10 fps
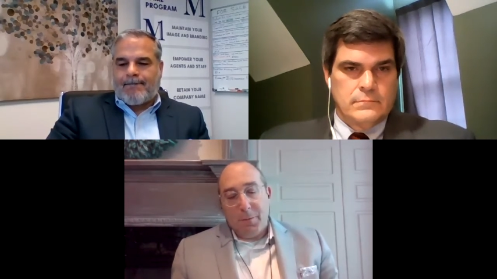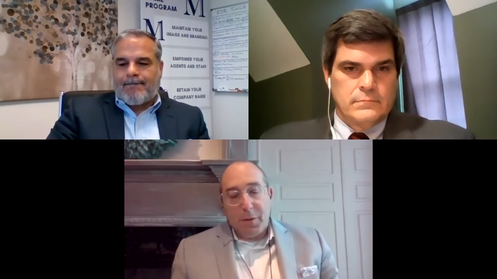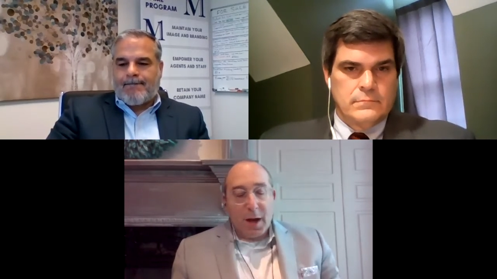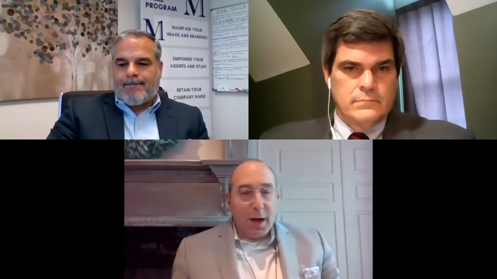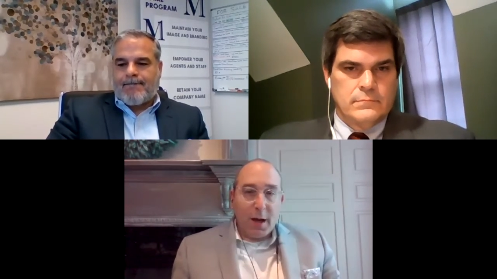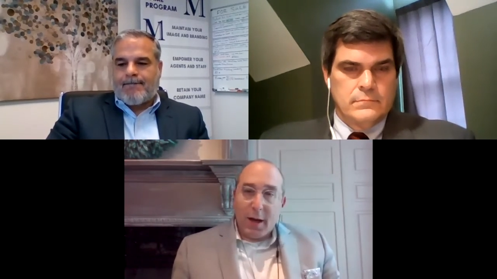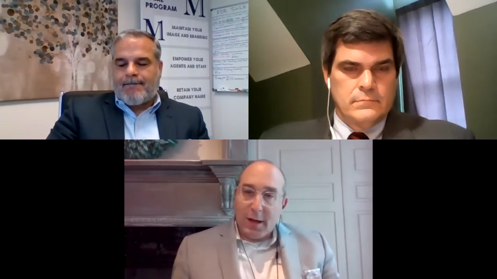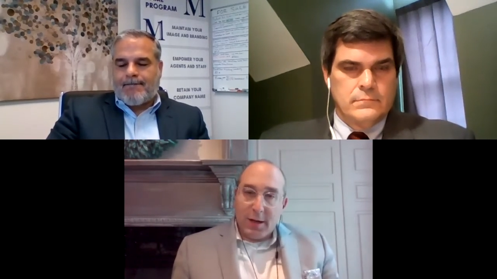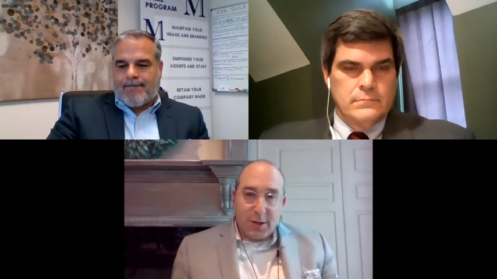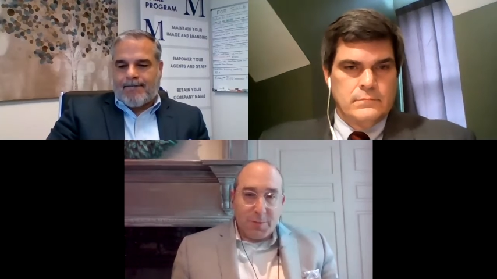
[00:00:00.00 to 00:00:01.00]
Speaker 1: Uh,
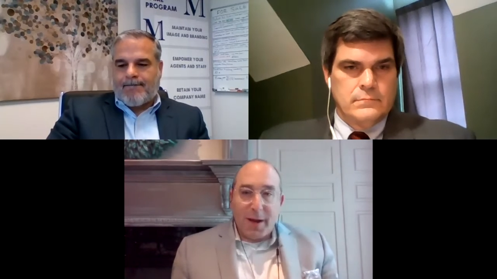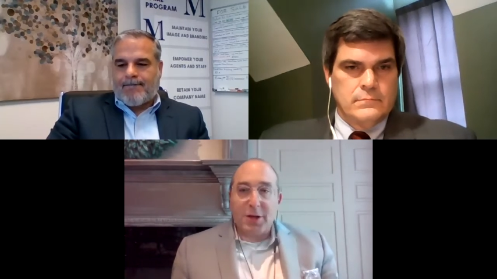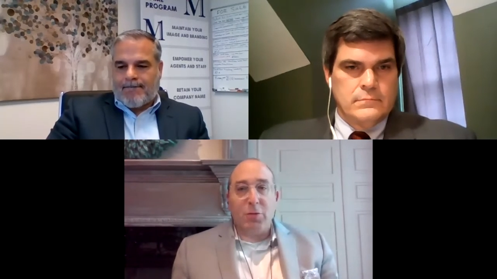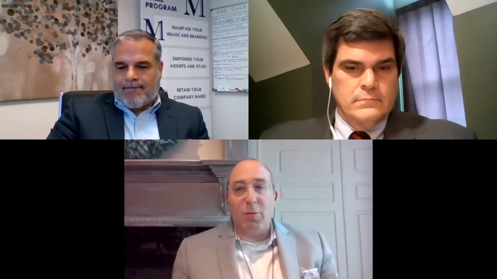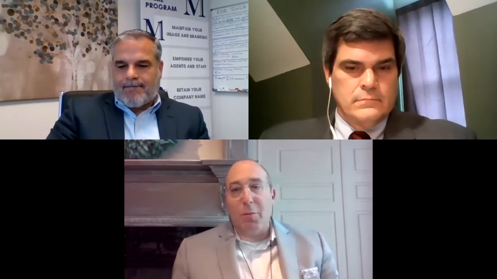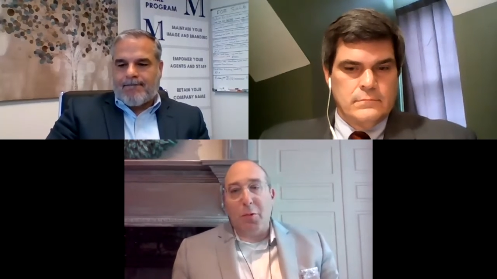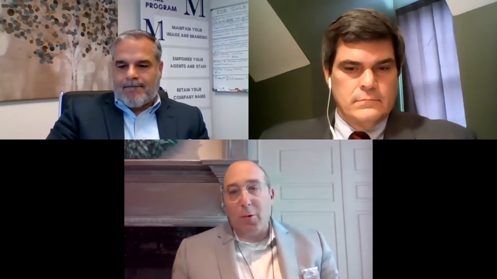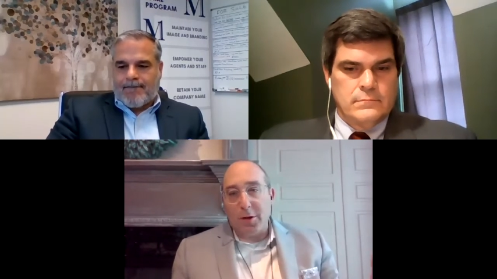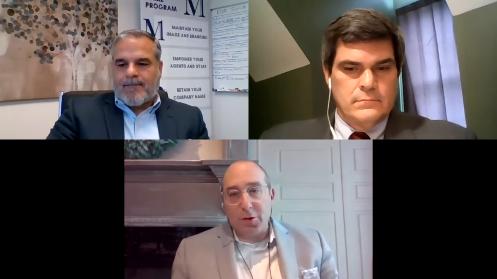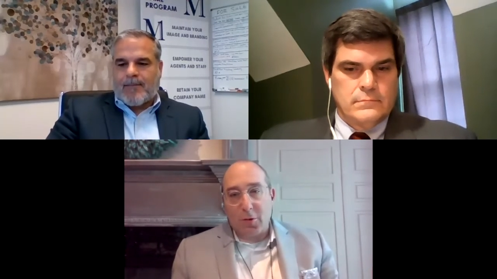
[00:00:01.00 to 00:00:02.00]
inspection
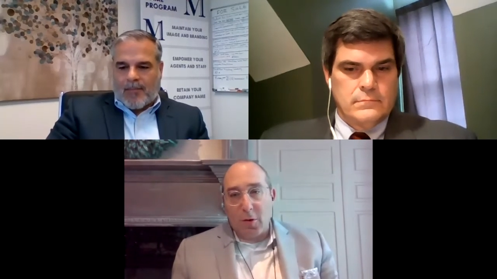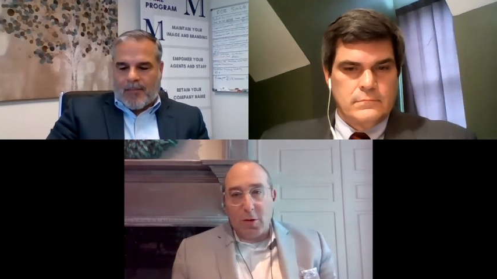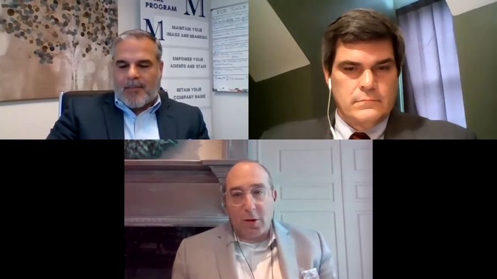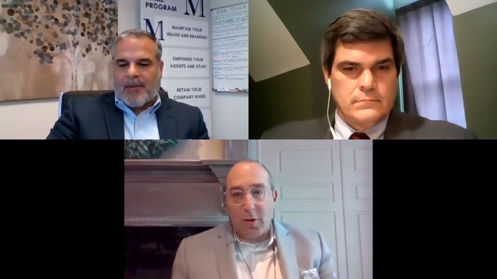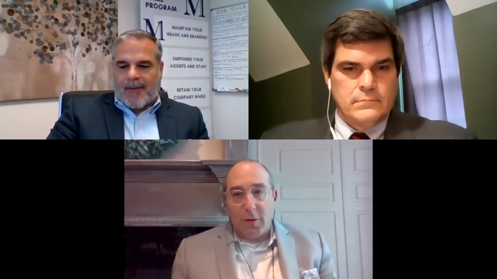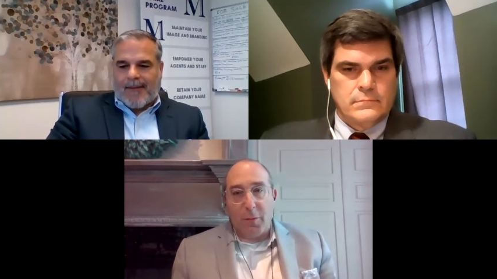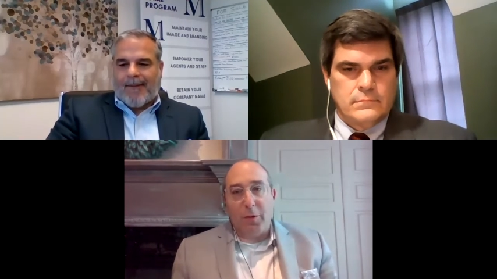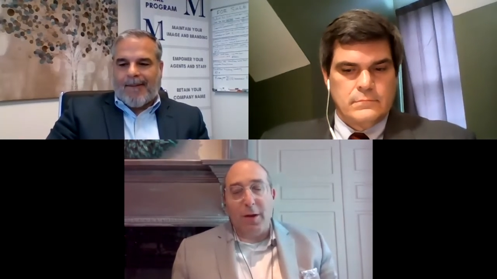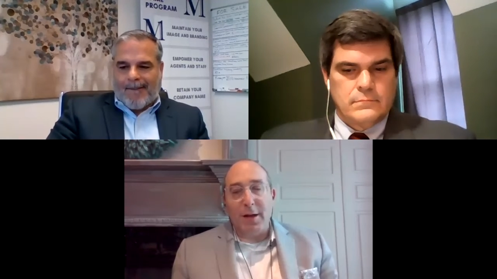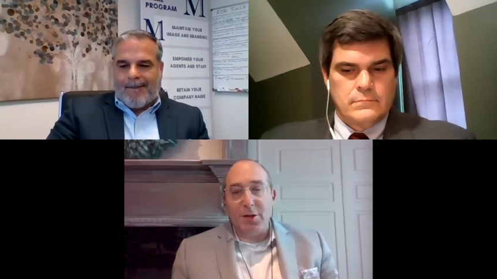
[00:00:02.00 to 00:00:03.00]
reports are all over the
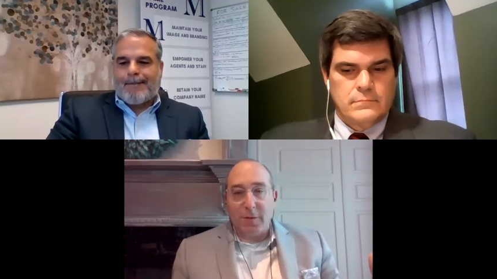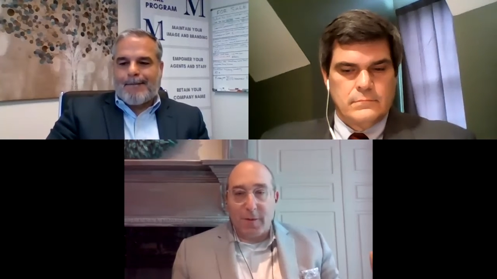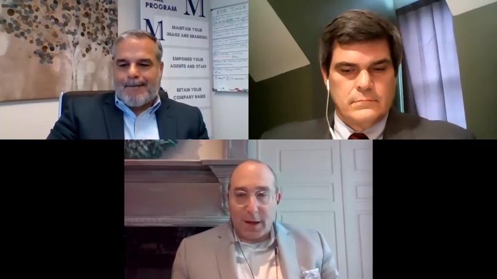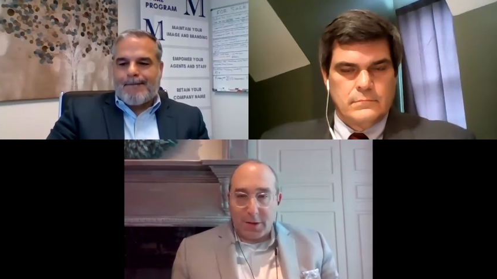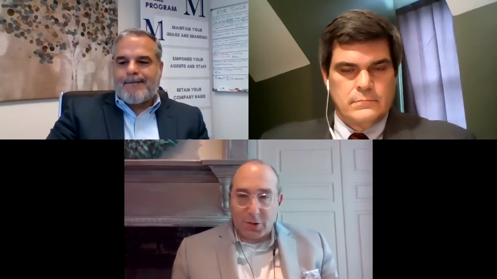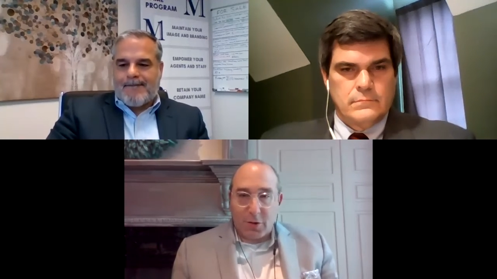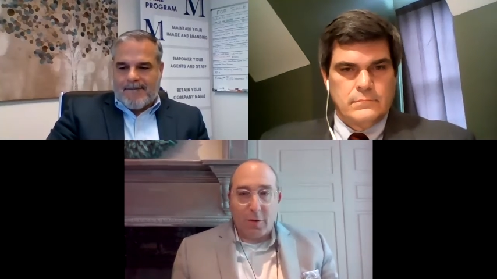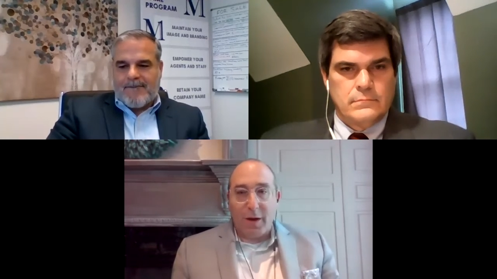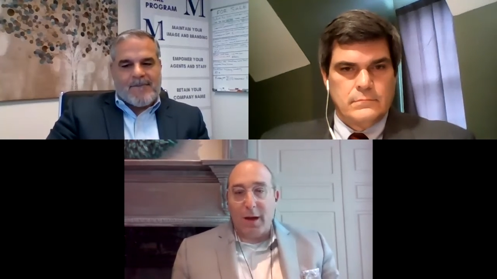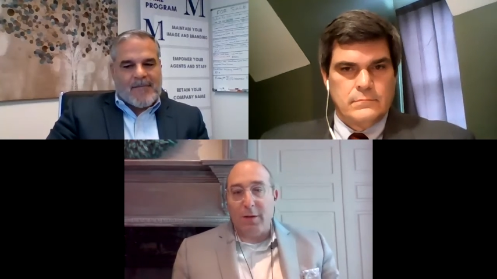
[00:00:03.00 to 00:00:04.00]
place. You've got
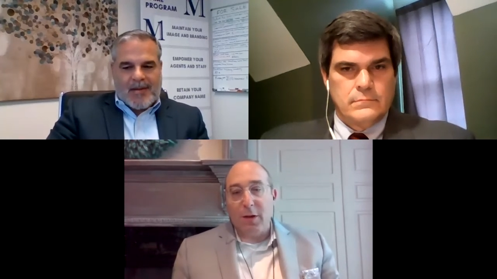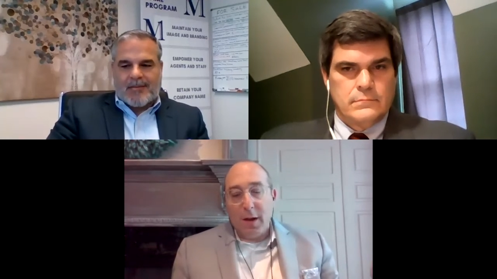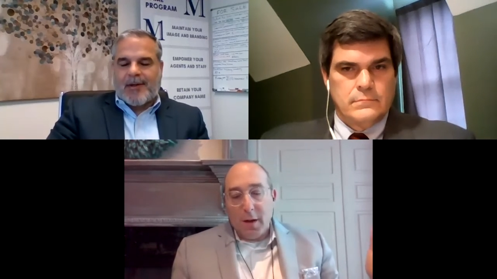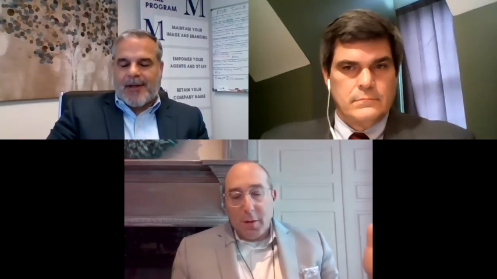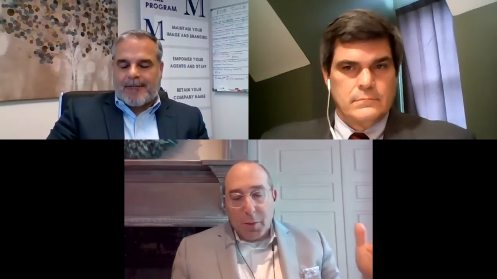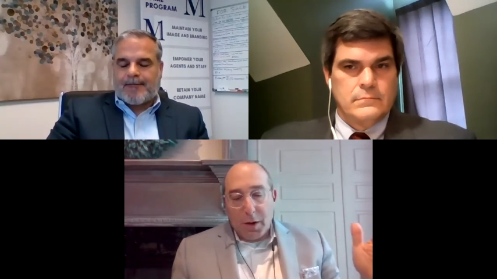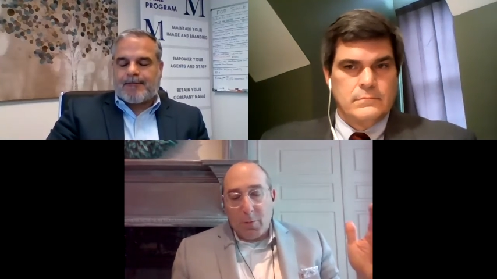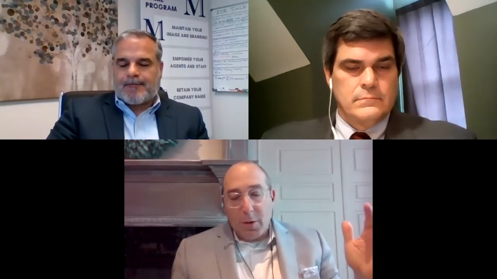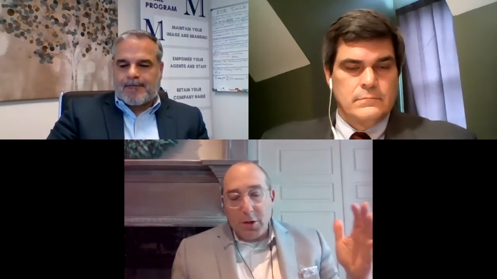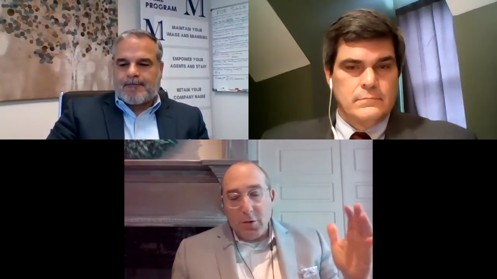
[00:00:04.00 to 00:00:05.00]
surveys. But
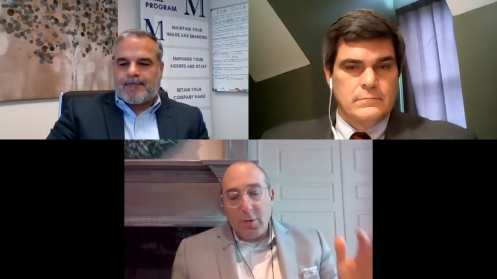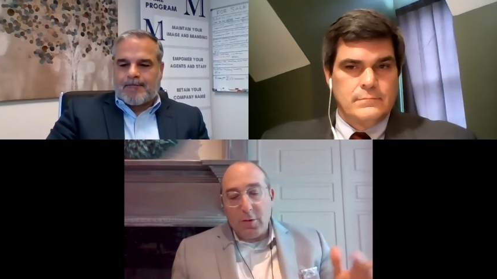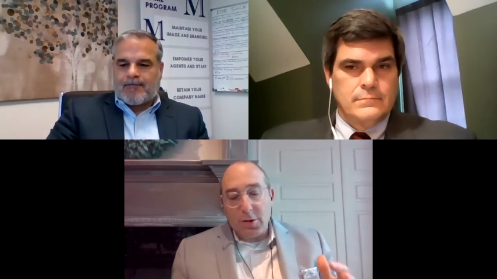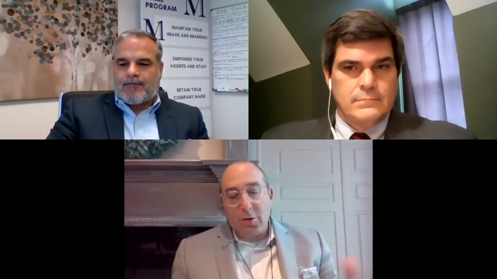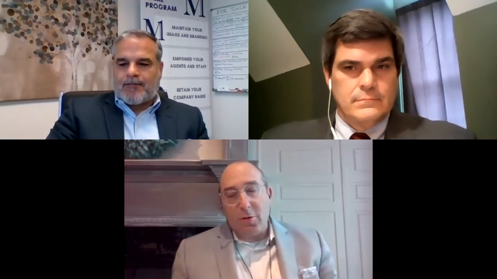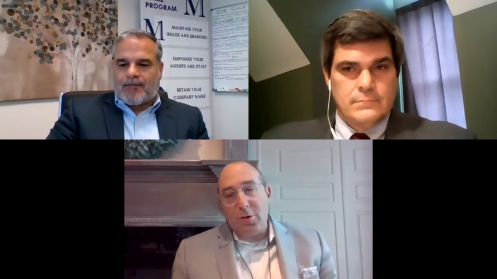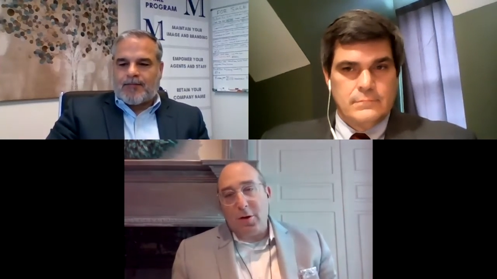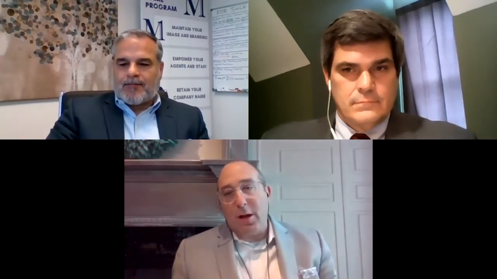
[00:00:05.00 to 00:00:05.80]
when you start talking